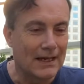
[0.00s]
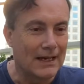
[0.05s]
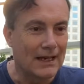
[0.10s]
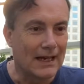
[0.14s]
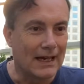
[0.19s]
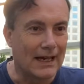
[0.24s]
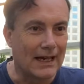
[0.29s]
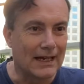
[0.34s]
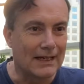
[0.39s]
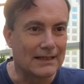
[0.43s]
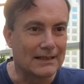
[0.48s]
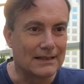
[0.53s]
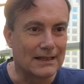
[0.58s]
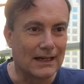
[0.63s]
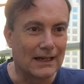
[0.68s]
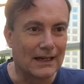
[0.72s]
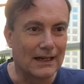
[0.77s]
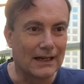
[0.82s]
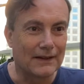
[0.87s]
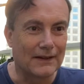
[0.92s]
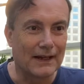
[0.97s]
and
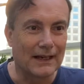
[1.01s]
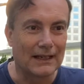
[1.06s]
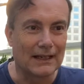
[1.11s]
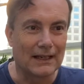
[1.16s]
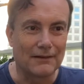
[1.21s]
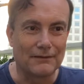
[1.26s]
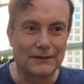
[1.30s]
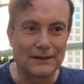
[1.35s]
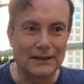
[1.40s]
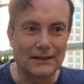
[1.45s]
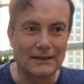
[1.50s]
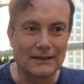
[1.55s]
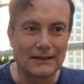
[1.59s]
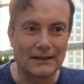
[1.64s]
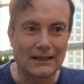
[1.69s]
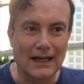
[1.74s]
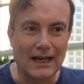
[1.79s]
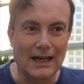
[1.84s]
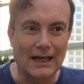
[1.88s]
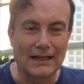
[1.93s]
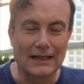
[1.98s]
they loved it
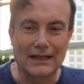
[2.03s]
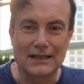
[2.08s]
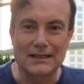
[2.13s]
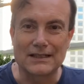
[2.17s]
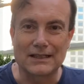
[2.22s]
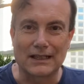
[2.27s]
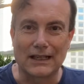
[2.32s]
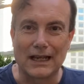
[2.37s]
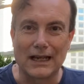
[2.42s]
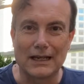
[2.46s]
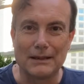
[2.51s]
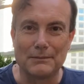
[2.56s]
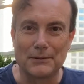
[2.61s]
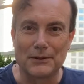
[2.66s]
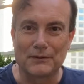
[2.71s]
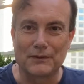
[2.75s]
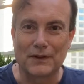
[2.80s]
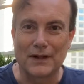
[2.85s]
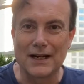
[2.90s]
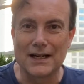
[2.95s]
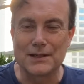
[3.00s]
and exclaimed a
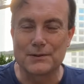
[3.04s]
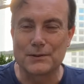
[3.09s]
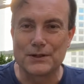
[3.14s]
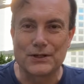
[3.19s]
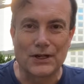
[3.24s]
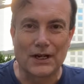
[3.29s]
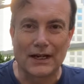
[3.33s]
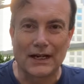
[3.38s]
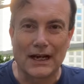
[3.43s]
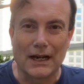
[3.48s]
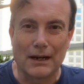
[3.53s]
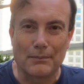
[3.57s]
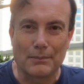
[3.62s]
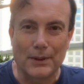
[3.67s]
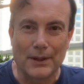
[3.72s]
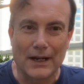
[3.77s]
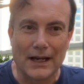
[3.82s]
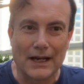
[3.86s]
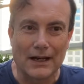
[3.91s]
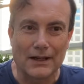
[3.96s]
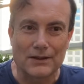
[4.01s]
phrase which I can't
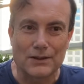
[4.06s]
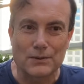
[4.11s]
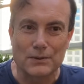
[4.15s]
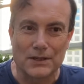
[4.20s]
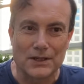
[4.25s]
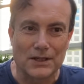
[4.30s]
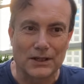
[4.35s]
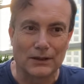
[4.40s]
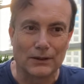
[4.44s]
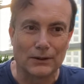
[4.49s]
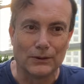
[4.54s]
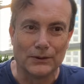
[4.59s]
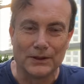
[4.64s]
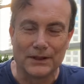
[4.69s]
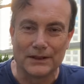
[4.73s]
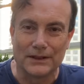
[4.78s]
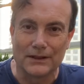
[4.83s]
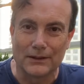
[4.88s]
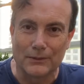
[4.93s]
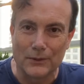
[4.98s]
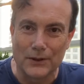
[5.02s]
pronounce, which
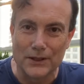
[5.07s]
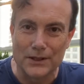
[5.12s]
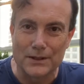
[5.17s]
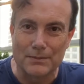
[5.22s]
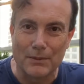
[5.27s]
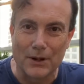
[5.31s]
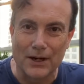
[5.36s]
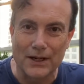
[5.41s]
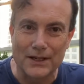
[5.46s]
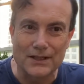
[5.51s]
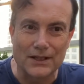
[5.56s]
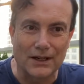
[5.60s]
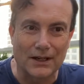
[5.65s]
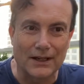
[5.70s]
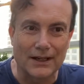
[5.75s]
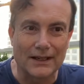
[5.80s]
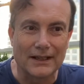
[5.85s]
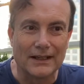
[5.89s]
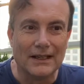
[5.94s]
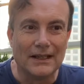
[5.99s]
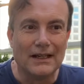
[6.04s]
included the words Mai
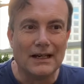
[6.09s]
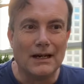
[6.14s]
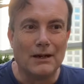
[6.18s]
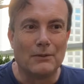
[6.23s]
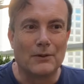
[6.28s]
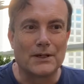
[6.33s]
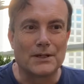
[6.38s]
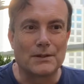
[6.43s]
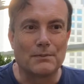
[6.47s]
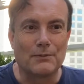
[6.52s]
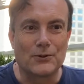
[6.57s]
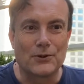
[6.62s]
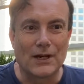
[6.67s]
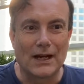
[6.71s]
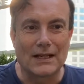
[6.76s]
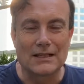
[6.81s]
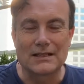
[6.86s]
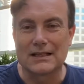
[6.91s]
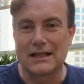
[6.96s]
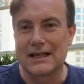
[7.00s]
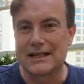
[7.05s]
Tai, which
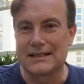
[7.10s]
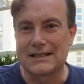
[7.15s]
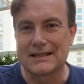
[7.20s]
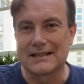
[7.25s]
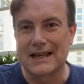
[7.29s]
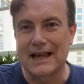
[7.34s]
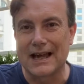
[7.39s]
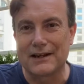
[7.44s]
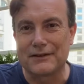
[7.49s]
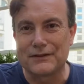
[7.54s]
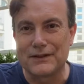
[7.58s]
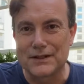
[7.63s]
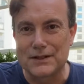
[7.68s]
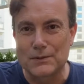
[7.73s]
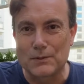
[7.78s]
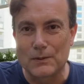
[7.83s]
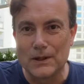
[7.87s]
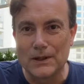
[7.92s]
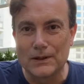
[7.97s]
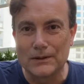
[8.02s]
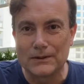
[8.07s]
translates as out of this
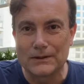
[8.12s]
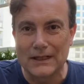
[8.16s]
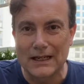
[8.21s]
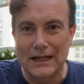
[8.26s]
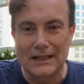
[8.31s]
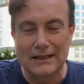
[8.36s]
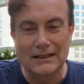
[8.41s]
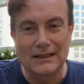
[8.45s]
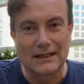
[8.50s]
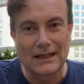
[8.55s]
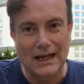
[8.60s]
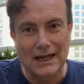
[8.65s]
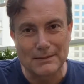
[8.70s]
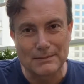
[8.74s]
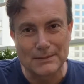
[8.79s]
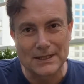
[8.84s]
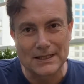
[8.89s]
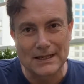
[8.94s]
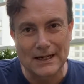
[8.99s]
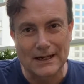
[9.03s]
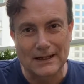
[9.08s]
world, and the name
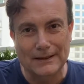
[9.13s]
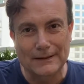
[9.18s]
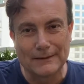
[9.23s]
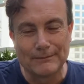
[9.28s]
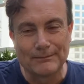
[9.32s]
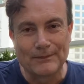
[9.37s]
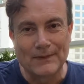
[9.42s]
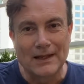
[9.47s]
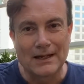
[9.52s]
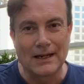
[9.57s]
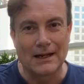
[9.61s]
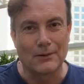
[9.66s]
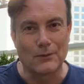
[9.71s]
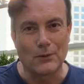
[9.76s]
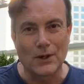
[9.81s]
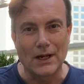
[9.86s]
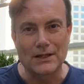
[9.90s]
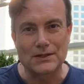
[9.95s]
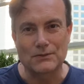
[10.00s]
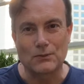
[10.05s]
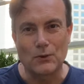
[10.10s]
stuck. Now, what
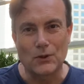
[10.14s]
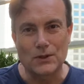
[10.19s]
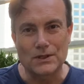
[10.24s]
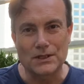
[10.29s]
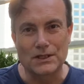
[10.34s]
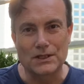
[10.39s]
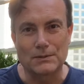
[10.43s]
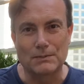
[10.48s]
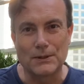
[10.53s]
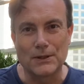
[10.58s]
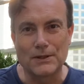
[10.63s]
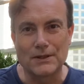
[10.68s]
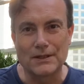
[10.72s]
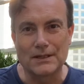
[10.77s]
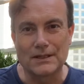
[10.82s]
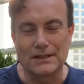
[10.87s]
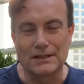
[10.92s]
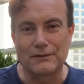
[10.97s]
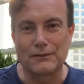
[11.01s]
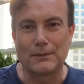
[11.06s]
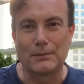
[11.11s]
was disputed
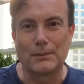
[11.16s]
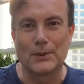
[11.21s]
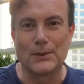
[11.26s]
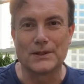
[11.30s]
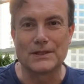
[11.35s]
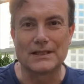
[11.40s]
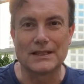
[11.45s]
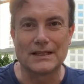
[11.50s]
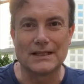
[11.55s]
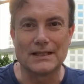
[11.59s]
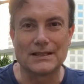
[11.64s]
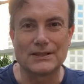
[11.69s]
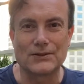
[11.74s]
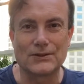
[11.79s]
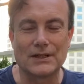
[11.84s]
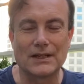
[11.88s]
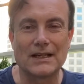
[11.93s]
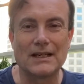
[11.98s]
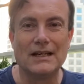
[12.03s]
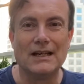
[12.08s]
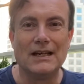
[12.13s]
at different points in
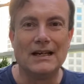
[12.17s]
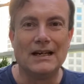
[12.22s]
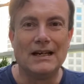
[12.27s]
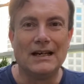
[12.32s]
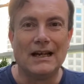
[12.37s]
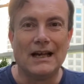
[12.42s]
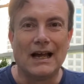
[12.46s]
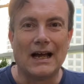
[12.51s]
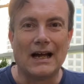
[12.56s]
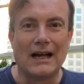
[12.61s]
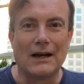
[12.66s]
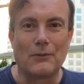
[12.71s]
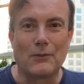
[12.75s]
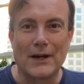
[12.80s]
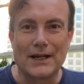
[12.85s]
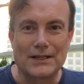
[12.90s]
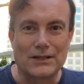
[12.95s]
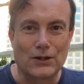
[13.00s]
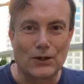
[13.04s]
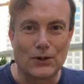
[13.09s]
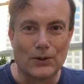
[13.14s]
history, went
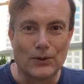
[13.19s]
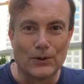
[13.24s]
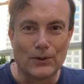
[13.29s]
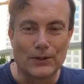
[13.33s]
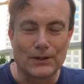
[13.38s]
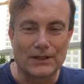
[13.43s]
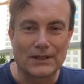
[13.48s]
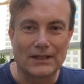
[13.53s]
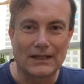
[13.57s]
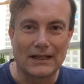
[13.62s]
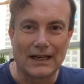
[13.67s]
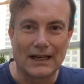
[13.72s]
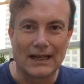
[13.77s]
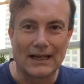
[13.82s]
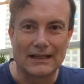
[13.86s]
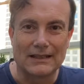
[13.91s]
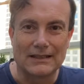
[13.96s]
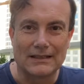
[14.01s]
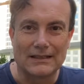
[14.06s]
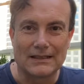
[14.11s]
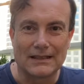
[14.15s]
to court,
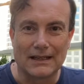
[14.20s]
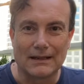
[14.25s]
and